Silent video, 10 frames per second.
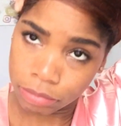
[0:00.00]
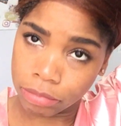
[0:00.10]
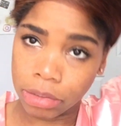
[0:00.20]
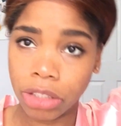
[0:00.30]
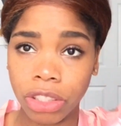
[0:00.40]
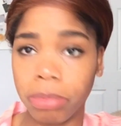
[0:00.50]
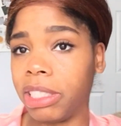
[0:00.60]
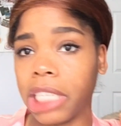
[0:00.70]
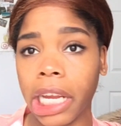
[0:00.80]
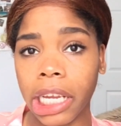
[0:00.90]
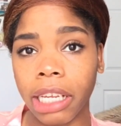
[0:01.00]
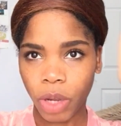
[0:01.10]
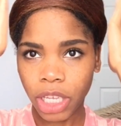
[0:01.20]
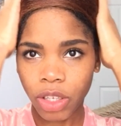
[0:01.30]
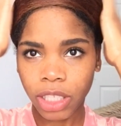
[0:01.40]
it just be staying. And
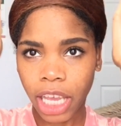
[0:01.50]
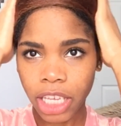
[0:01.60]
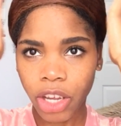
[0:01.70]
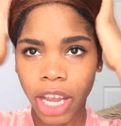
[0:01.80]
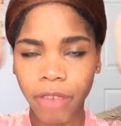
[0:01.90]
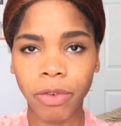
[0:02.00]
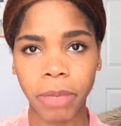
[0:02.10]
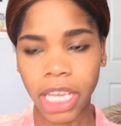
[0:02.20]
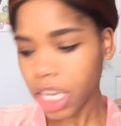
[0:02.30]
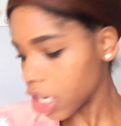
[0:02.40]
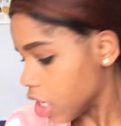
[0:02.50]
you take your hair from here